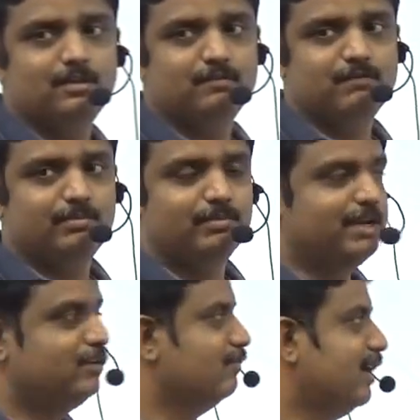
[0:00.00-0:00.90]
1 by
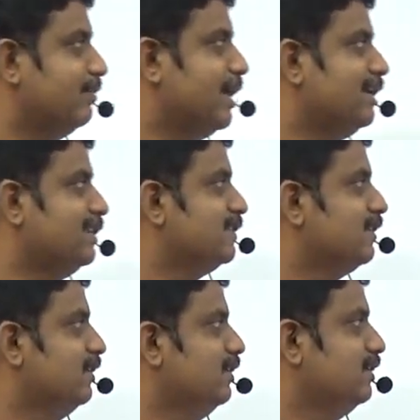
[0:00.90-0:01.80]
2. Why minus?
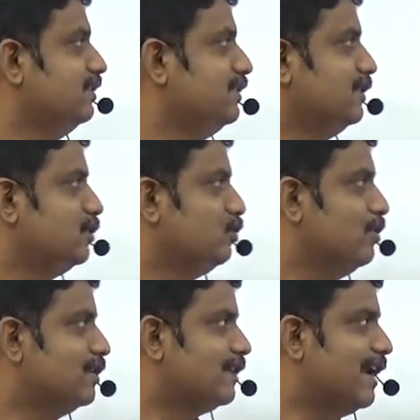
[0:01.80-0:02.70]
This
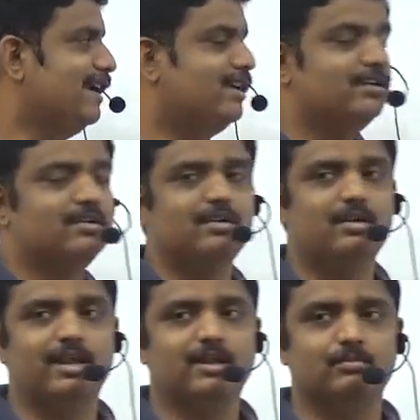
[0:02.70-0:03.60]
towards right,
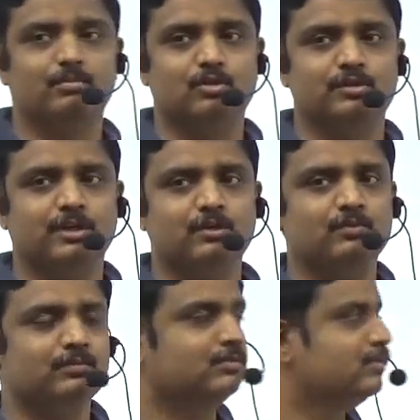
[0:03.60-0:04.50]
taken positive.
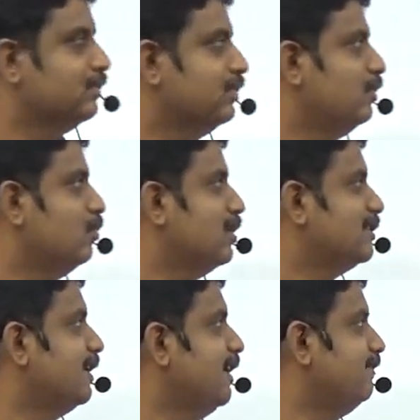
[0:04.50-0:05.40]

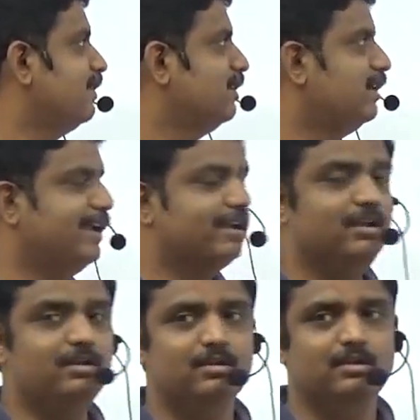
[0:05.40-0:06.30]
Towards left,
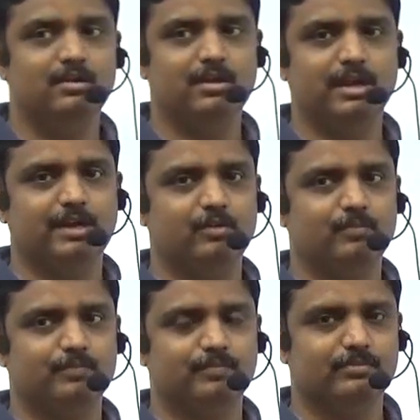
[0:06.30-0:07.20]
taken negative.
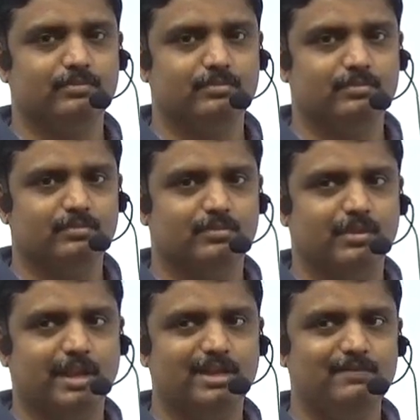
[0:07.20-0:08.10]

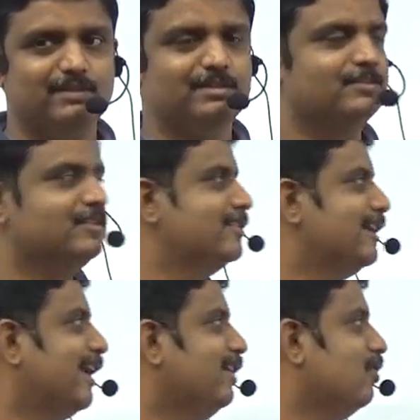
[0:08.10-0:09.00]
Agree with this? In
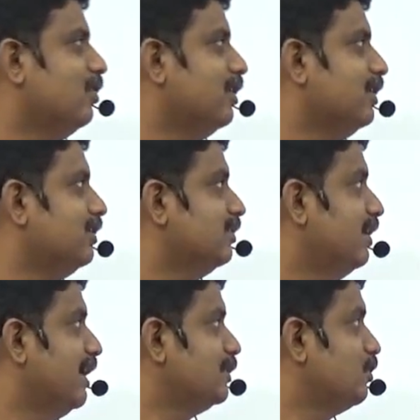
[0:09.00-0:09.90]
second quadrant,
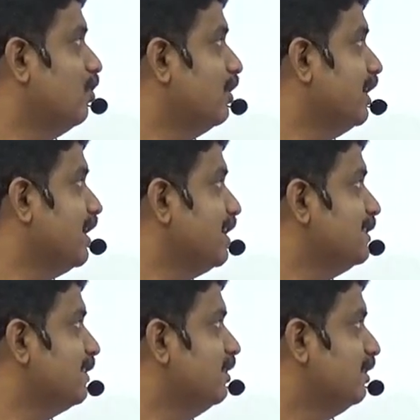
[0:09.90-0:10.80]
x coordinate
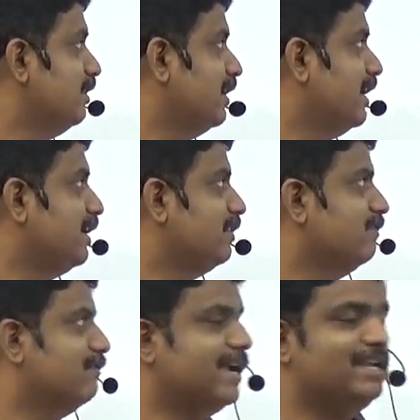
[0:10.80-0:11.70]
is negative,
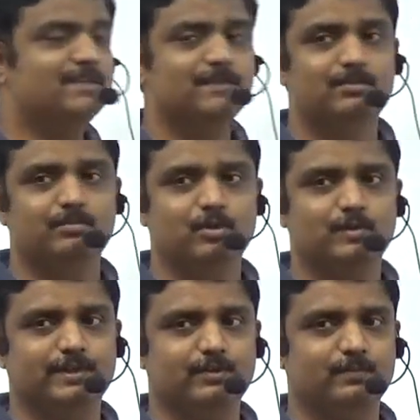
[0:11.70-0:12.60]
y is
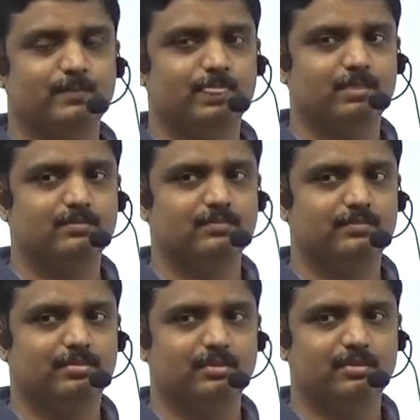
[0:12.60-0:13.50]
positive.
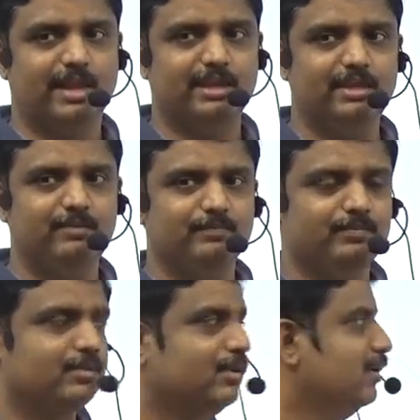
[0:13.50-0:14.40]
Agree?
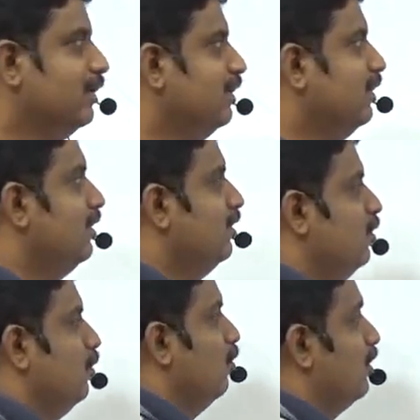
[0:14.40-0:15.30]

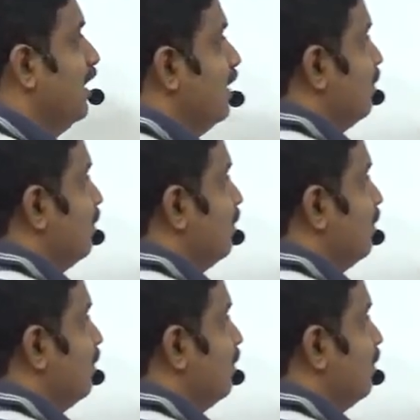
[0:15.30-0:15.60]
Okay.